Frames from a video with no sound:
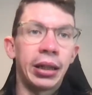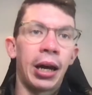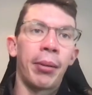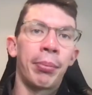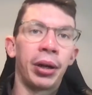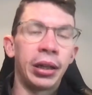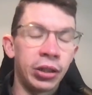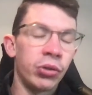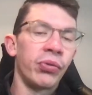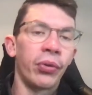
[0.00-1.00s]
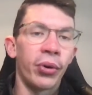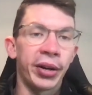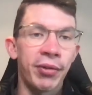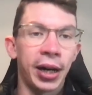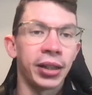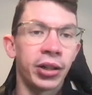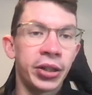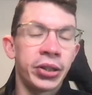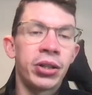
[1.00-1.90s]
but you've already recognised